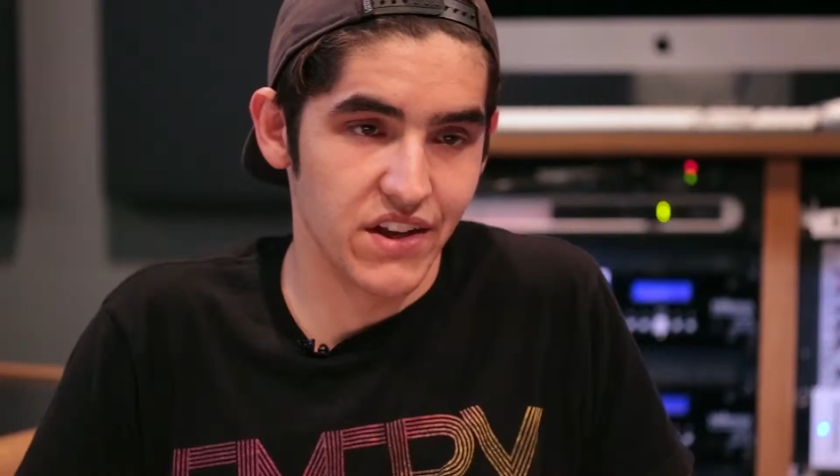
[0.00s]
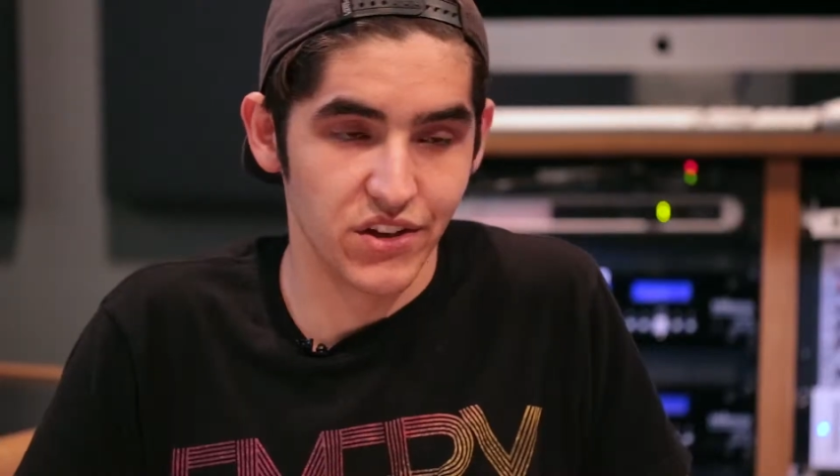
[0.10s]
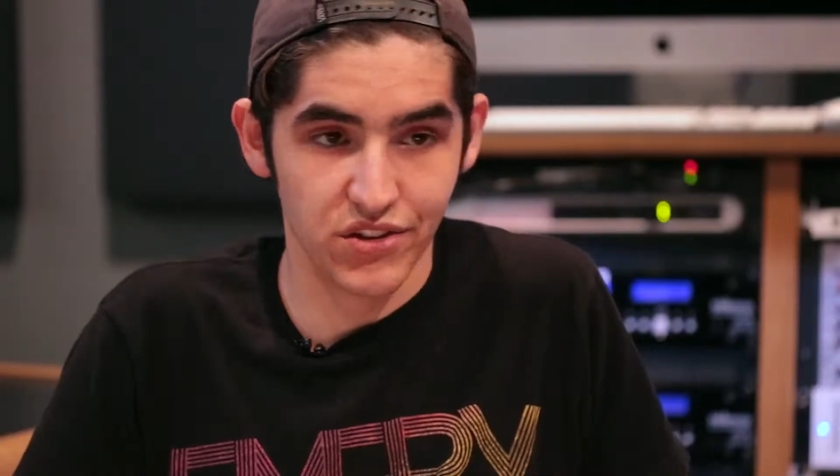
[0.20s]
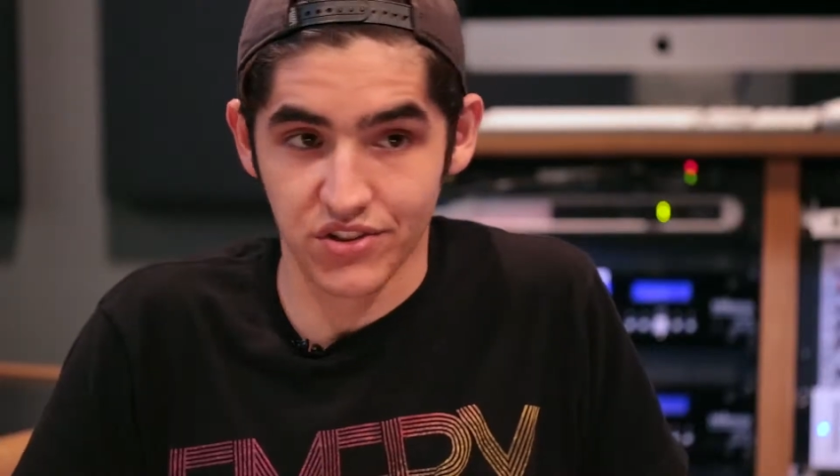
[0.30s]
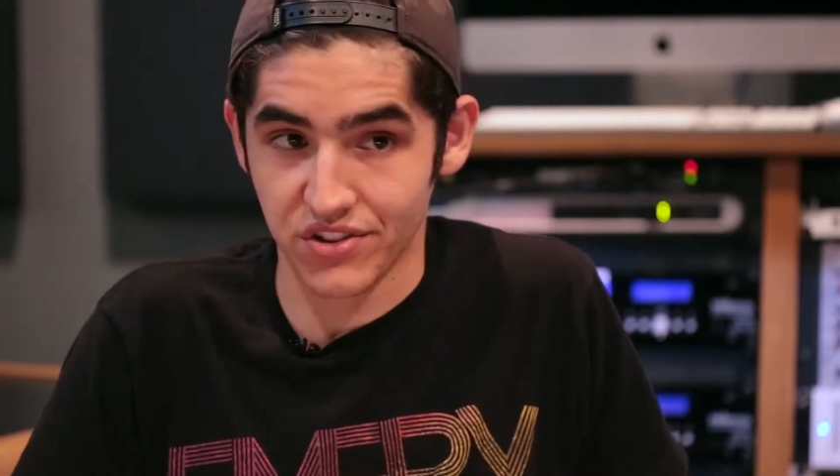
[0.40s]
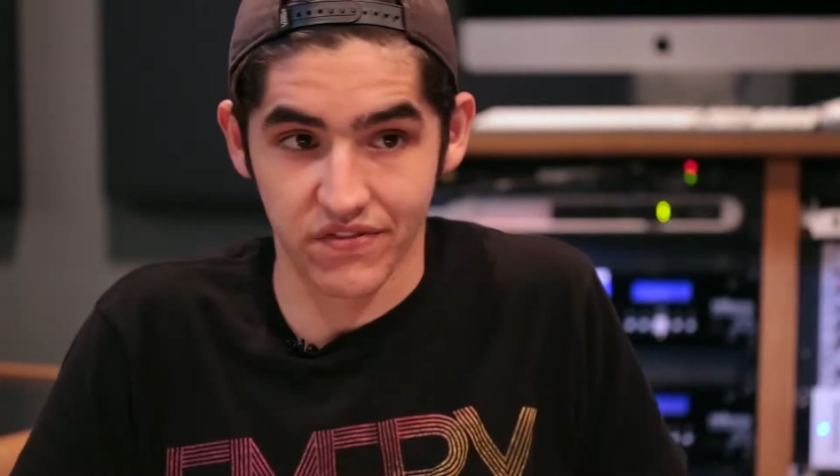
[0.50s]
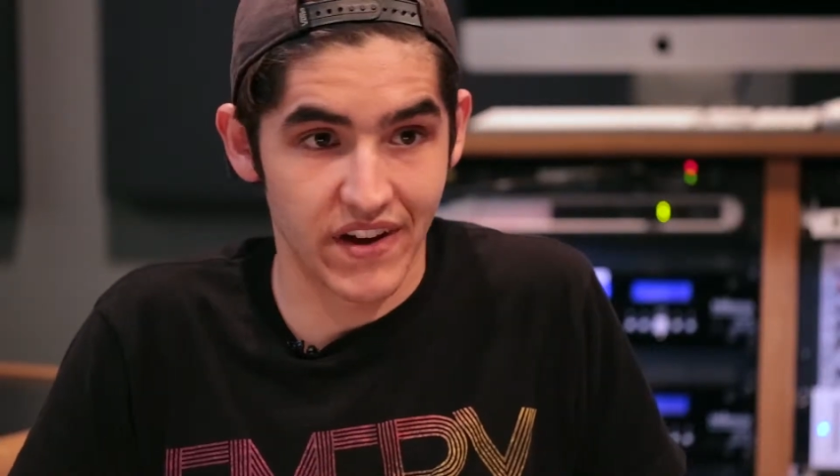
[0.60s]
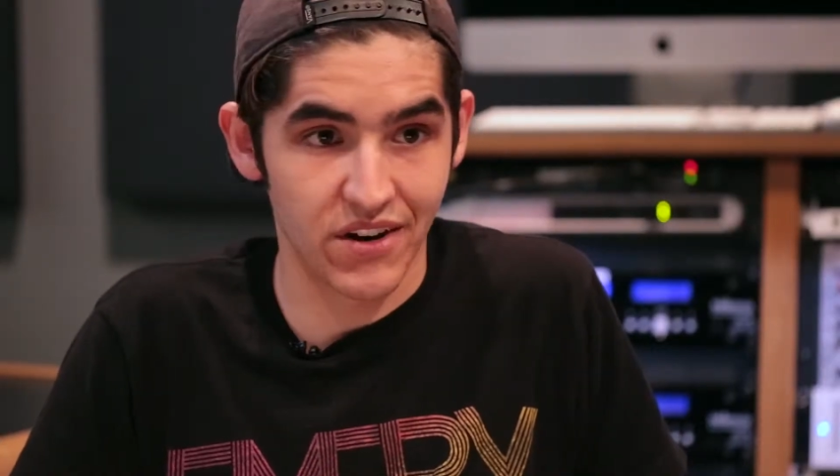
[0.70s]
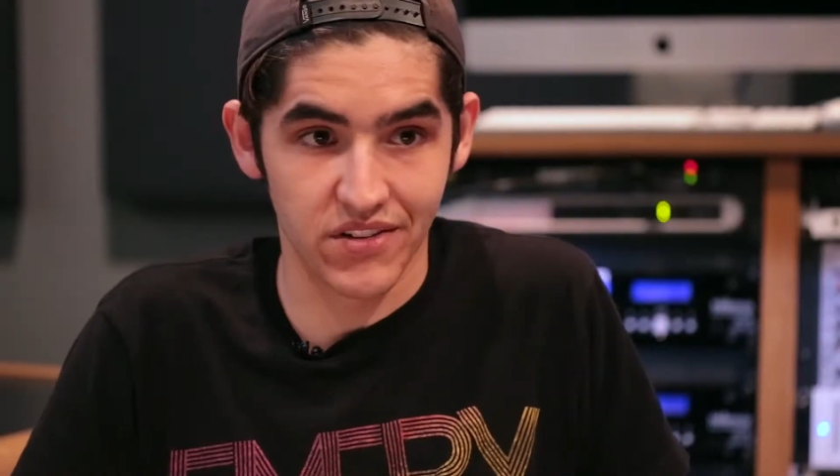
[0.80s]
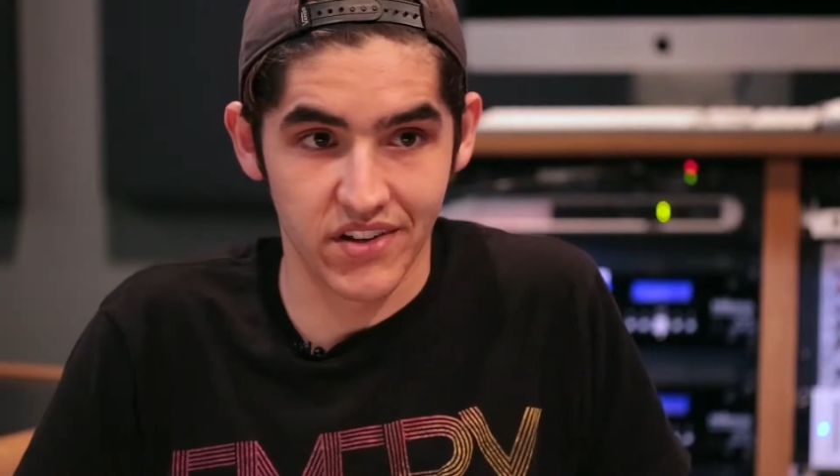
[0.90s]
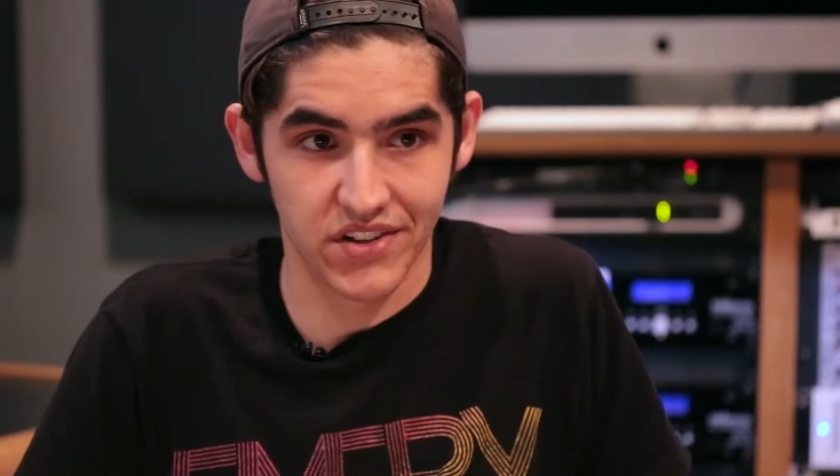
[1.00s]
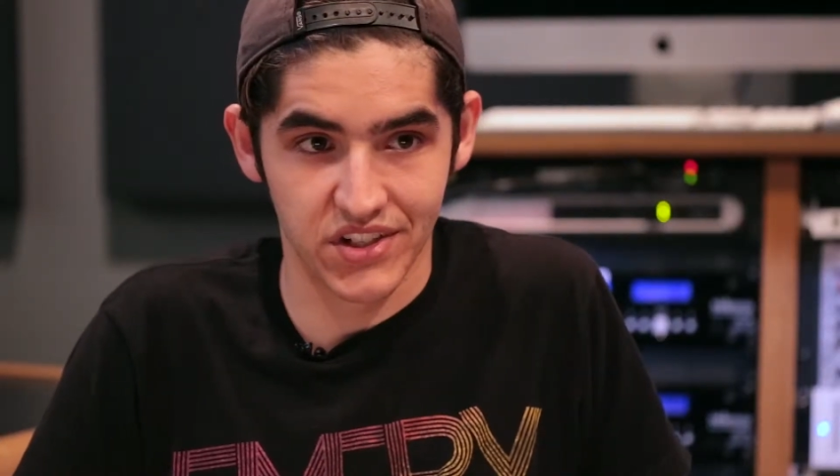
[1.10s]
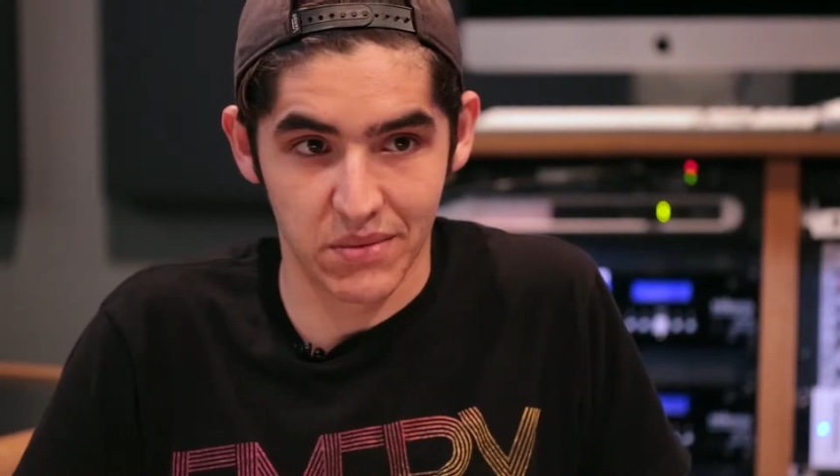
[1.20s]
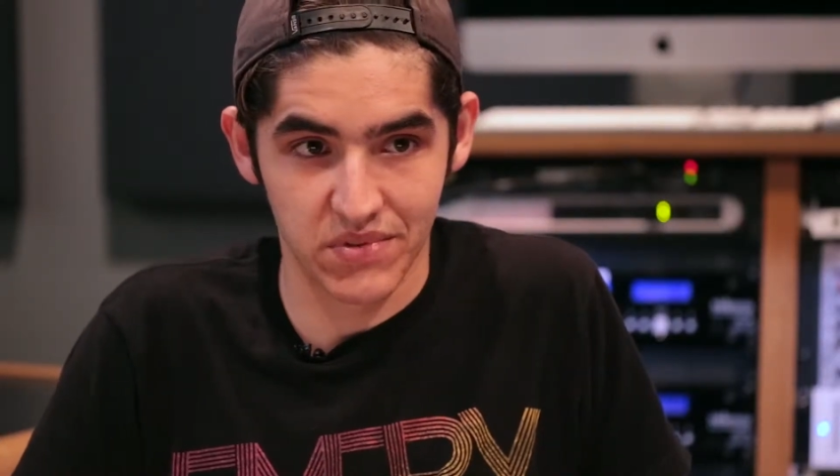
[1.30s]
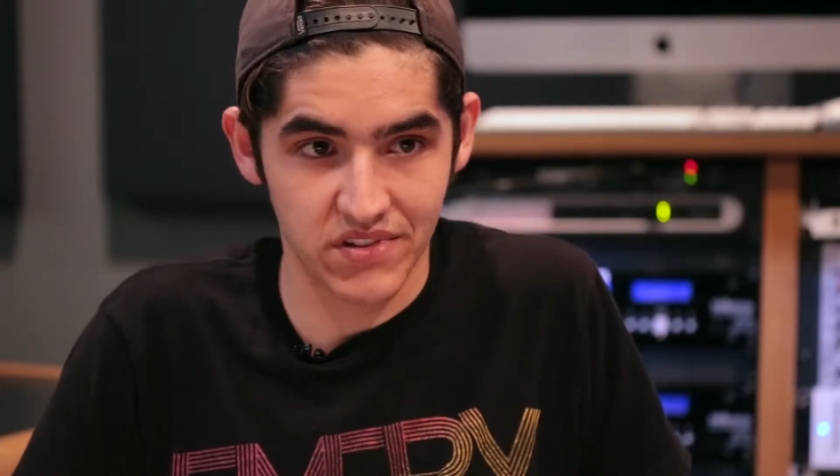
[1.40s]
then you do just the final
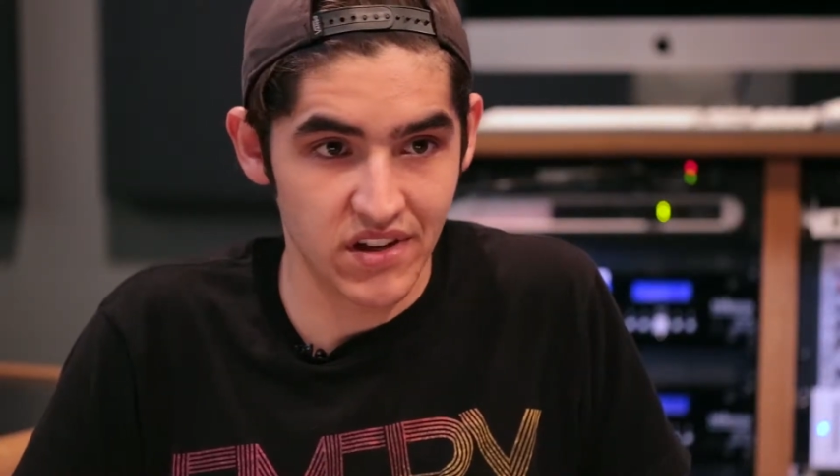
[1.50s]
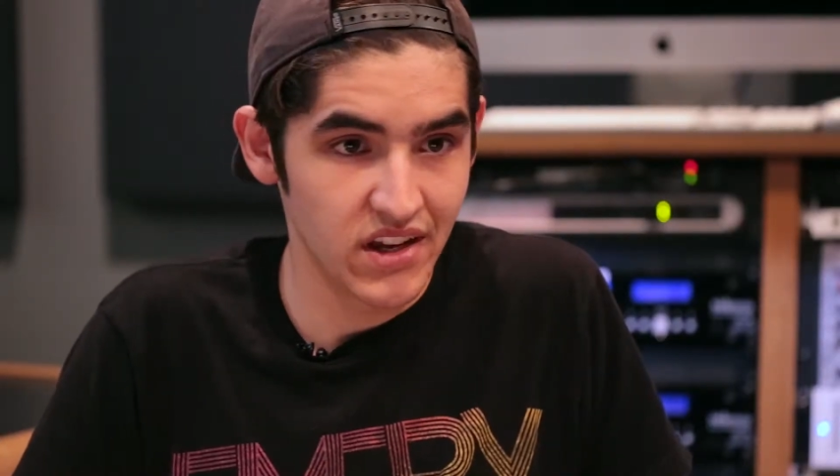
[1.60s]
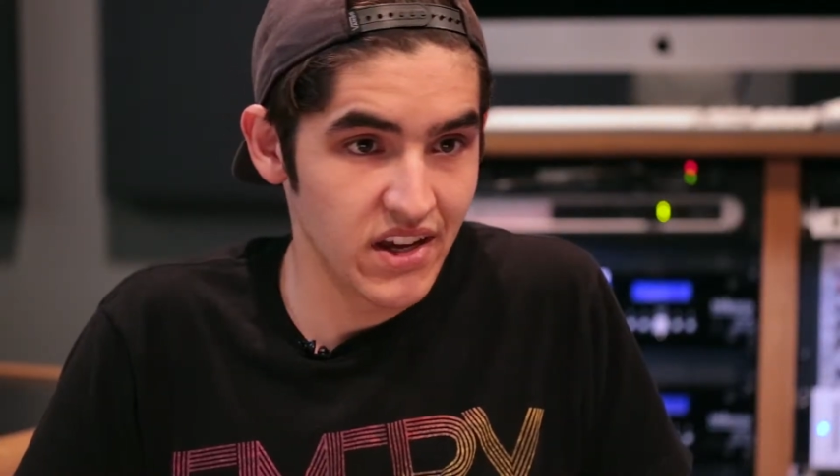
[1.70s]
touch-ups,